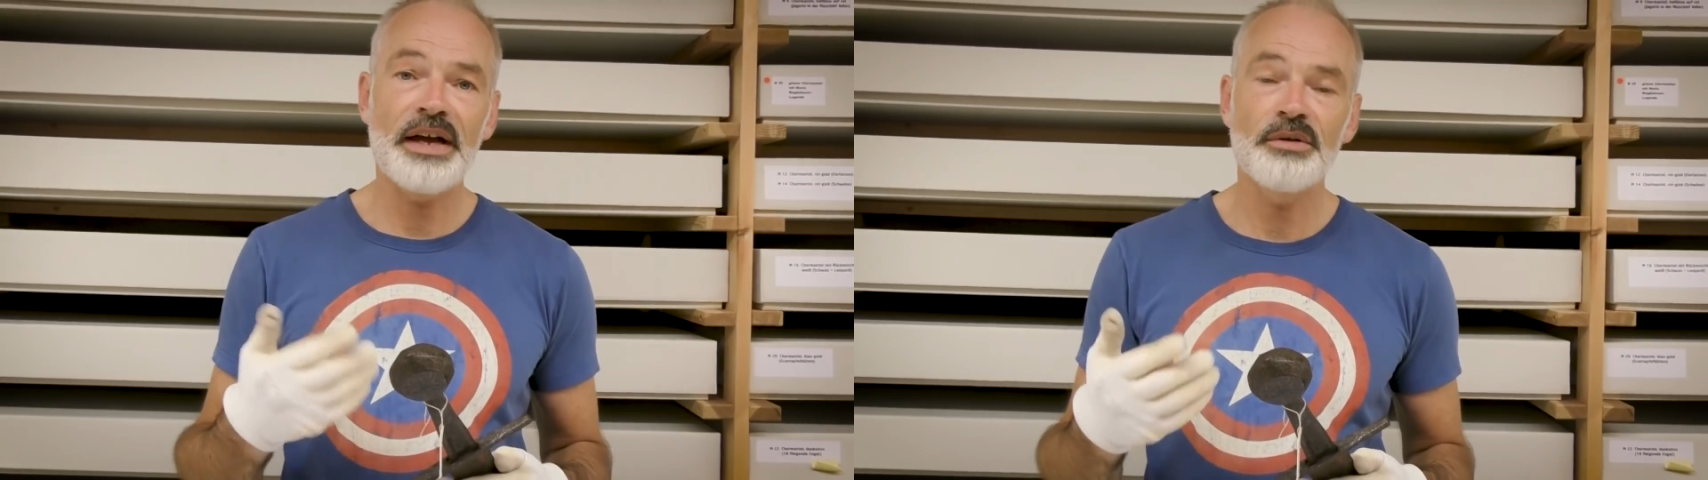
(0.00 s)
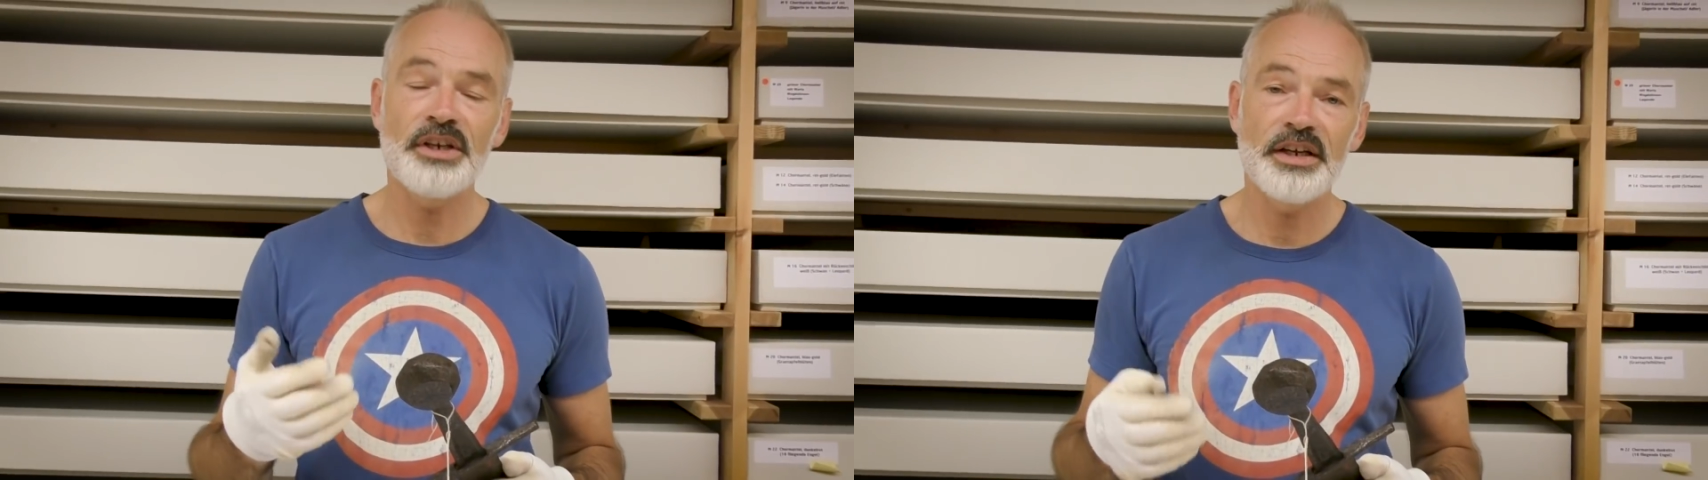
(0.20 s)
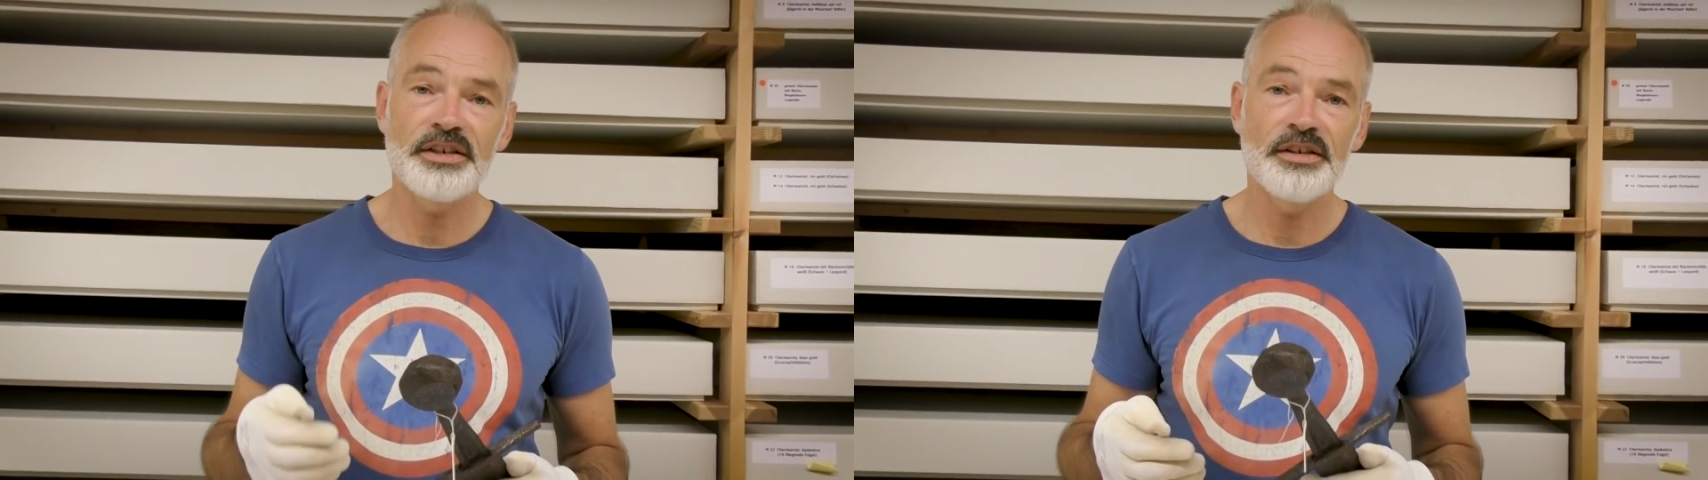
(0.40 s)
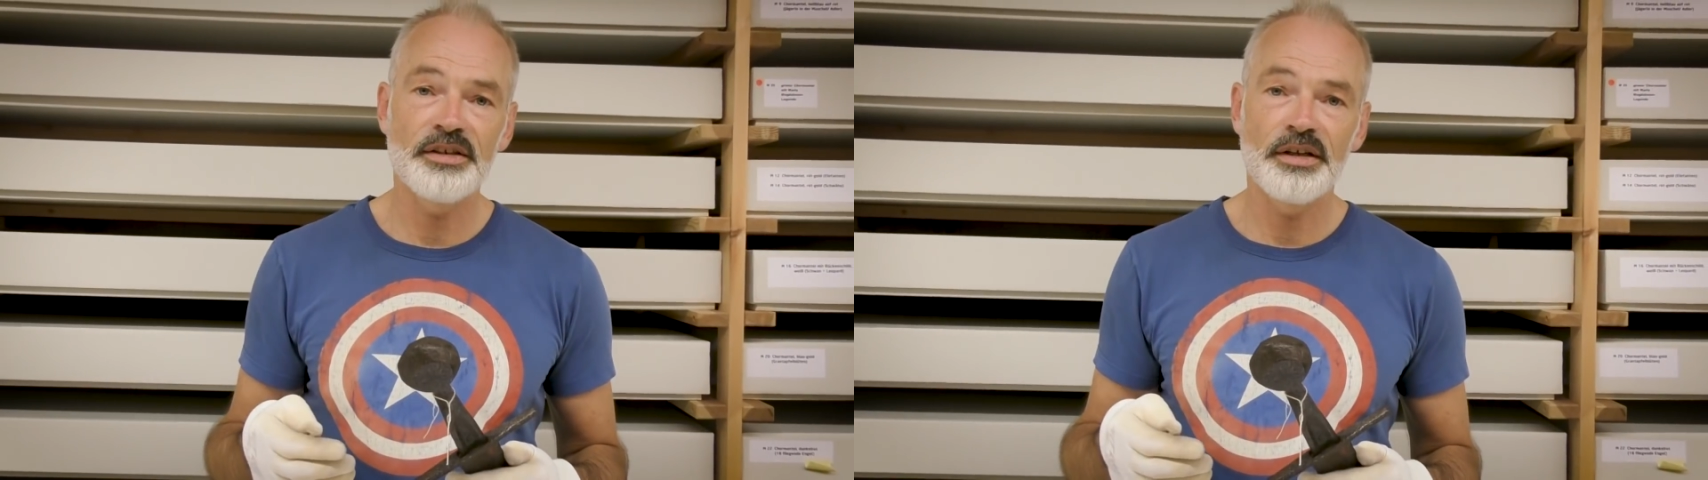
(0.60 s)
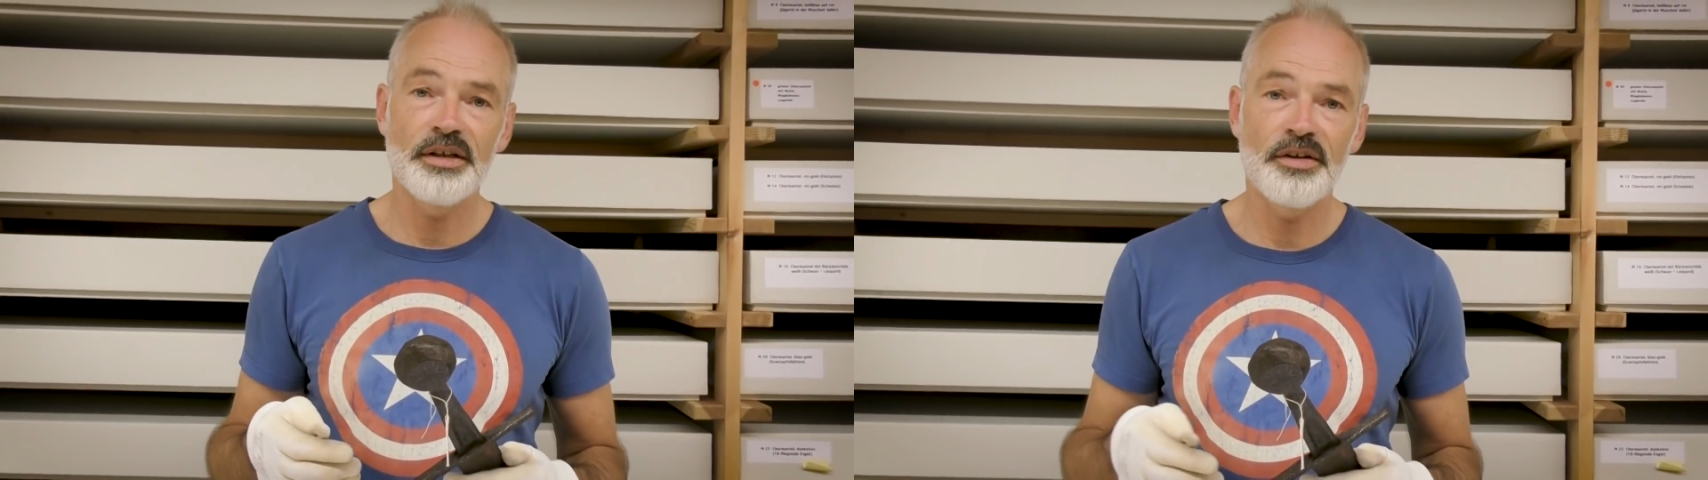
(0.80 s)
outlined in
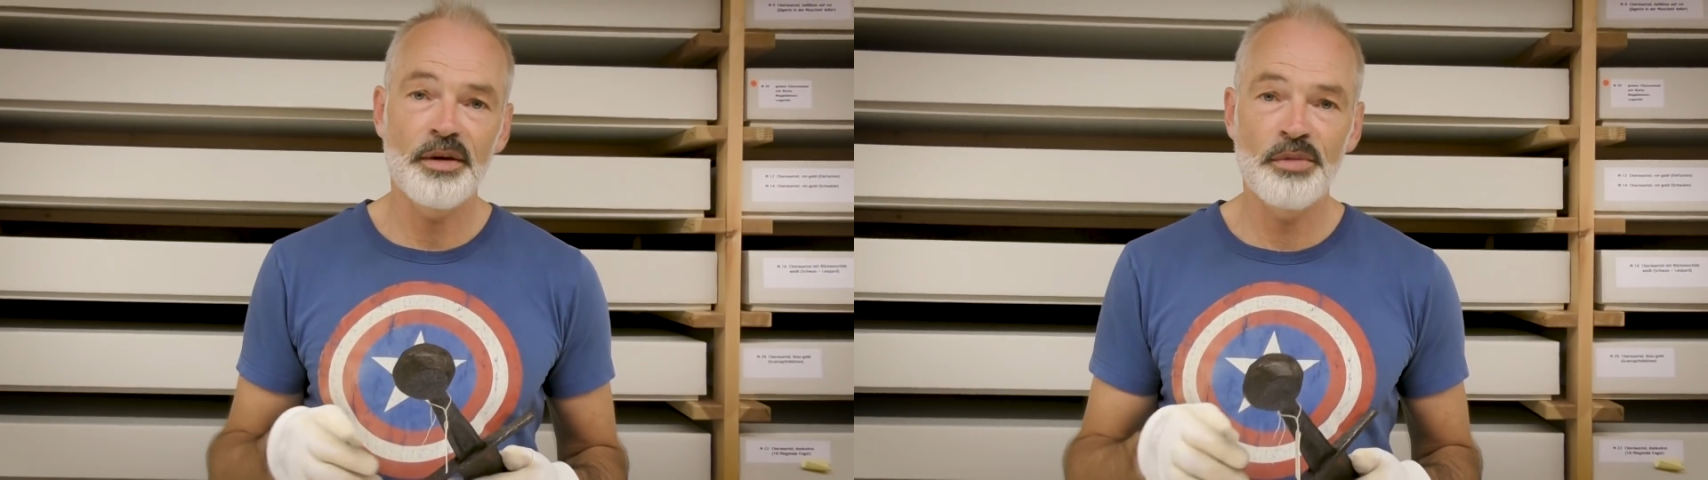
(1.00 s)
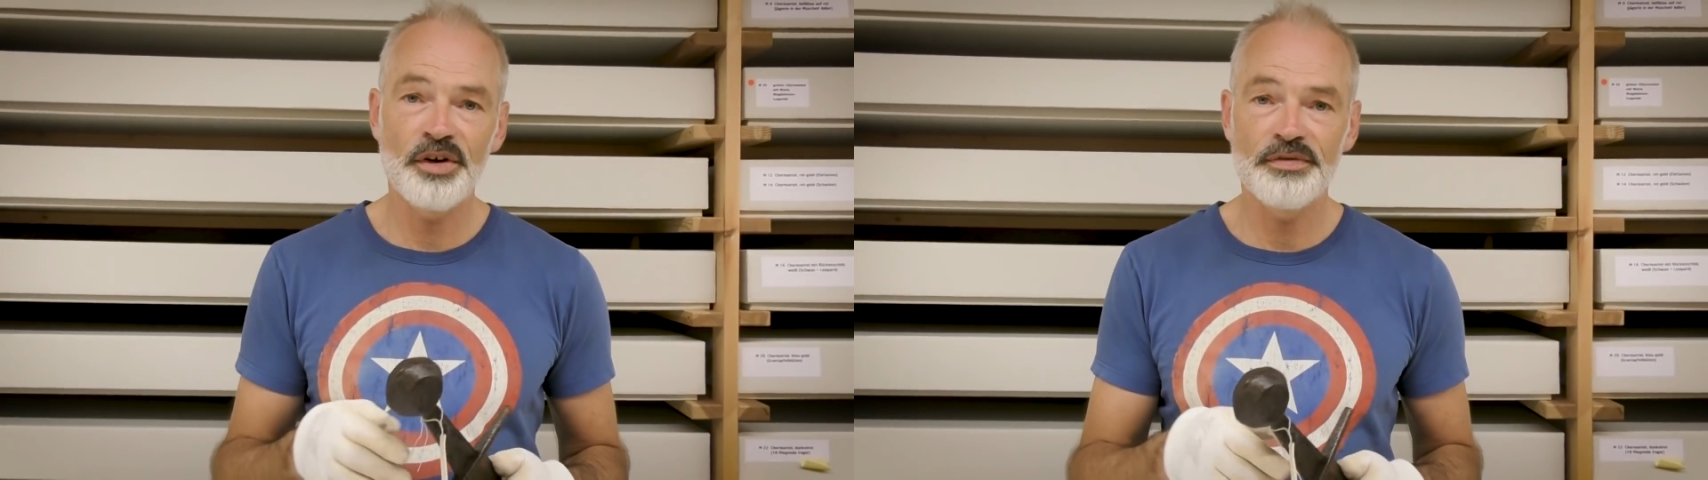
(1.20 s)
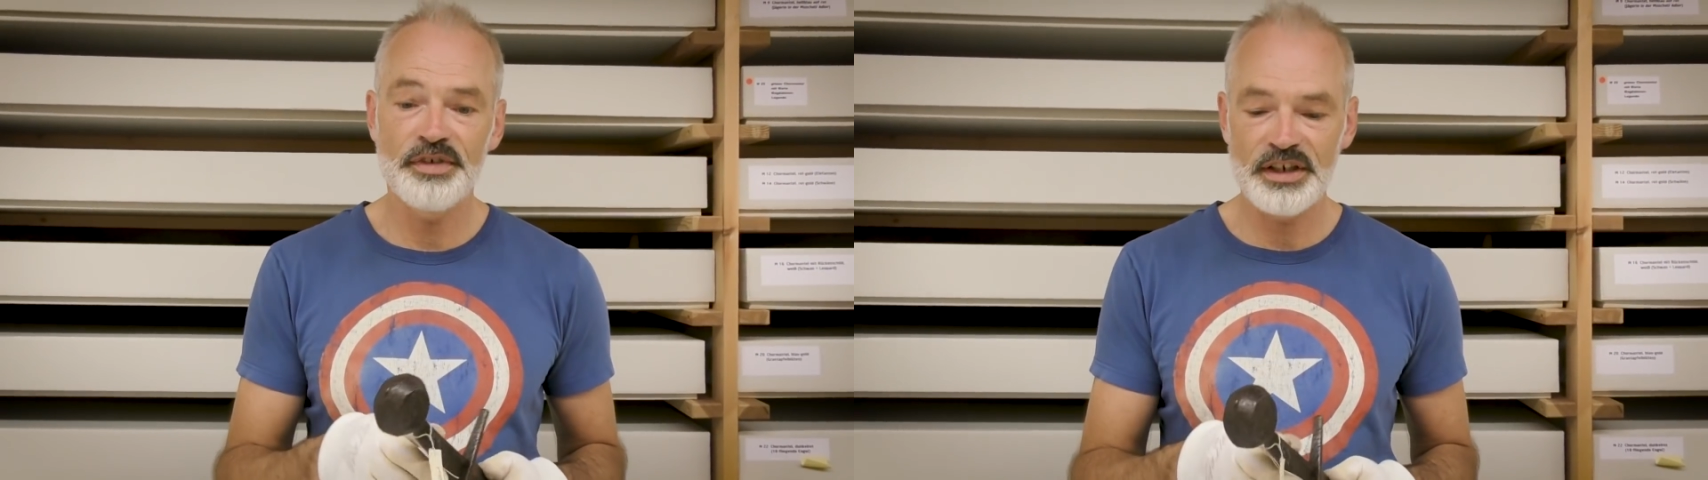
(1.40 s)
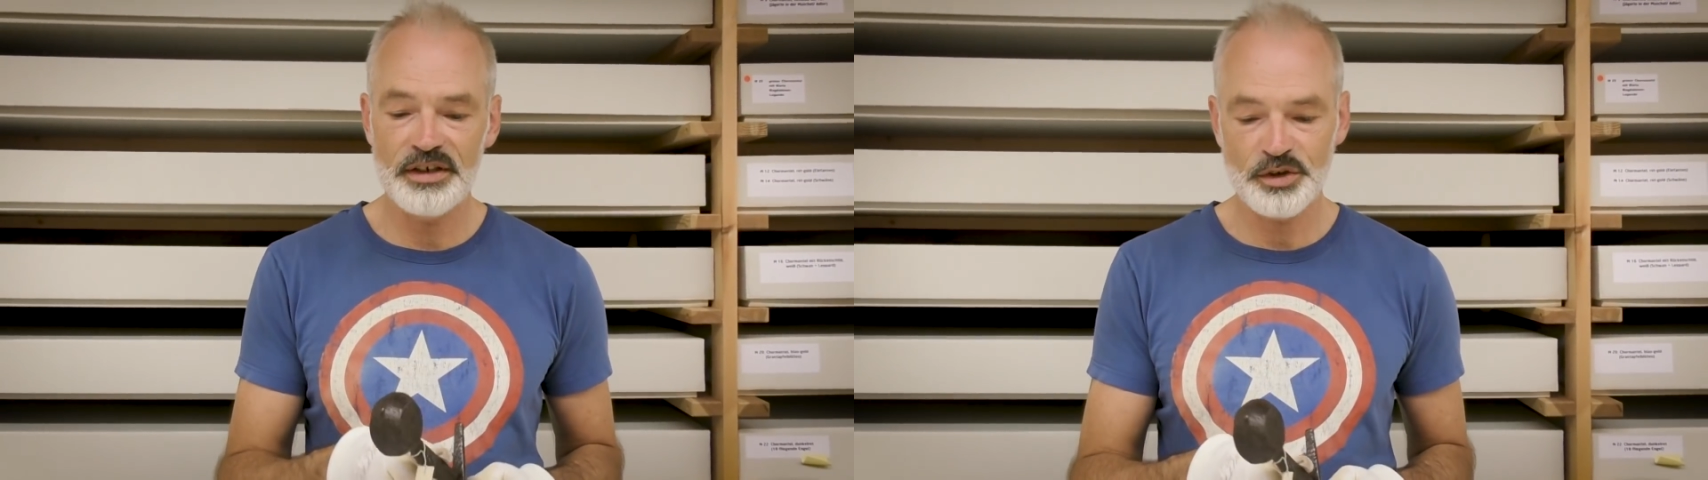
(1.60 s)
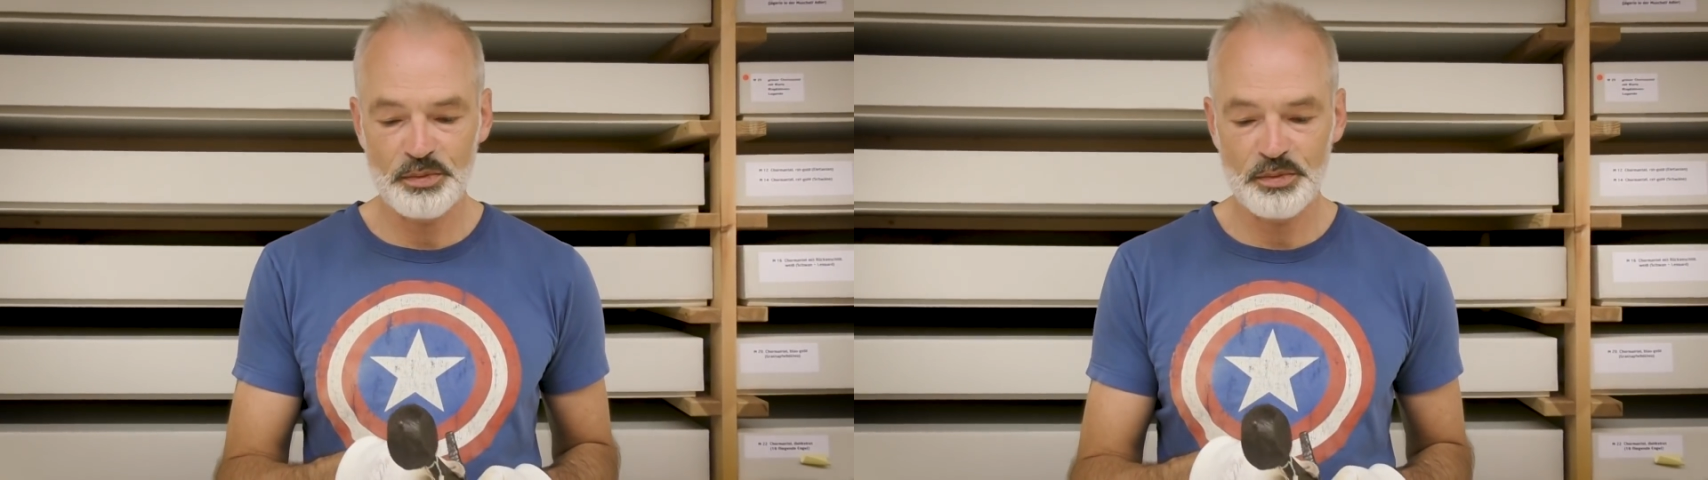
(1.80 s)
a number of videos